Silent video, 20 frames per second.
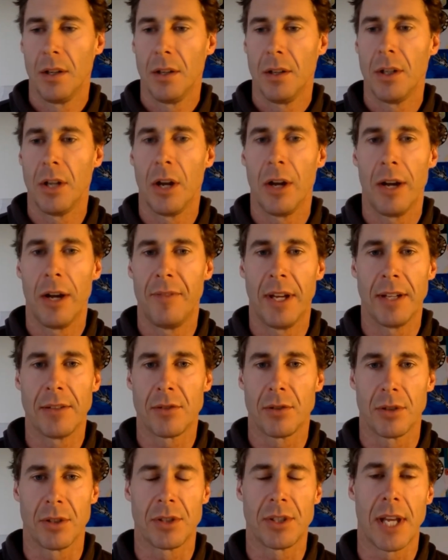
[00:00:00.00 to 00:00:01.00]
have that
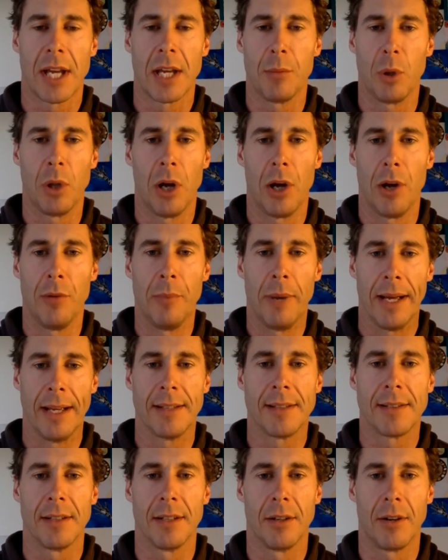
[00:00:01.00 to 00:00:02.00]
sort of stable home
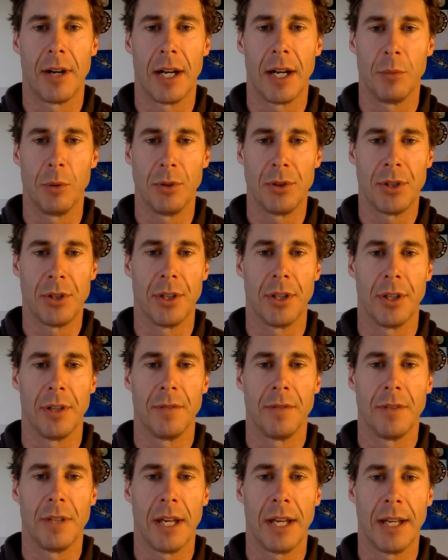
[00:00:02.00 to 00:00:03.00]
base and are able to,
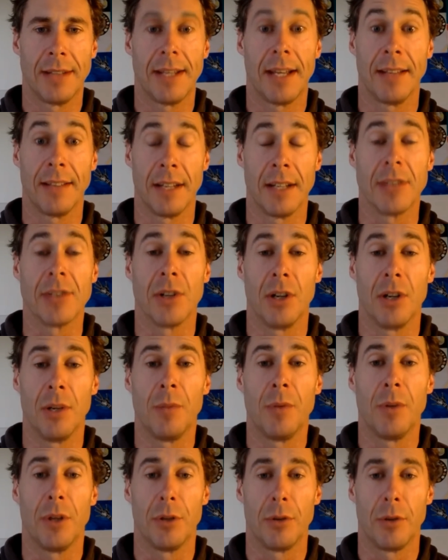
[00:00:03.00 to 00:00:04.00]
take that time
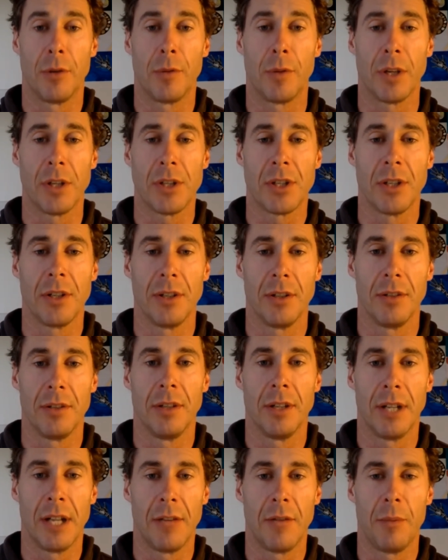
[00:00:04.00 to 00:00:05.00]
for the reflection
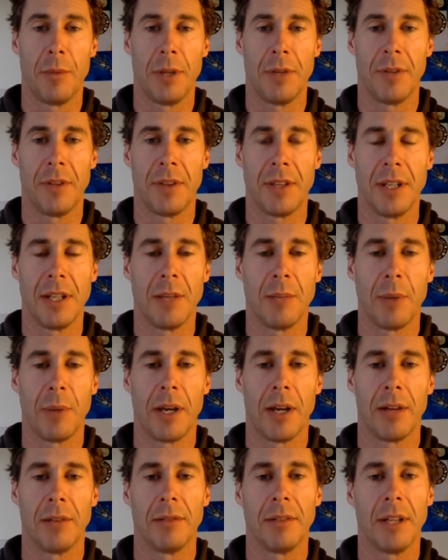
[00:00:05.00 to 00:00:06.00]
and have a bit of a think
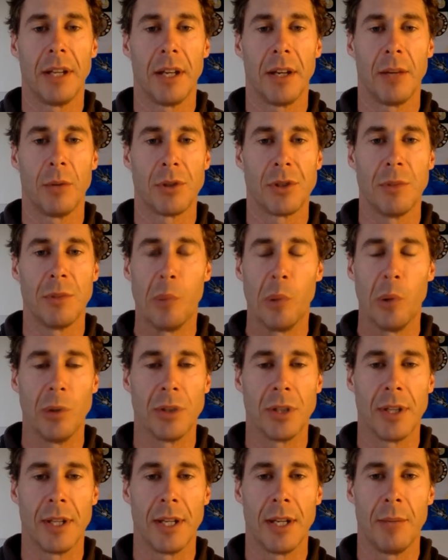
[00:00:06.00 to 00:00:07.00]
about, what's
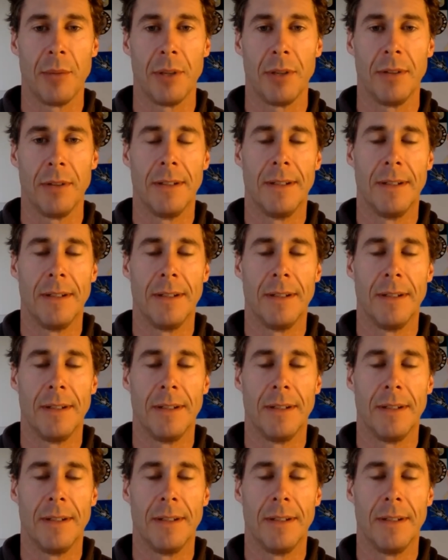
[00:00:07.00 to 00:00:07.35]
important to them. And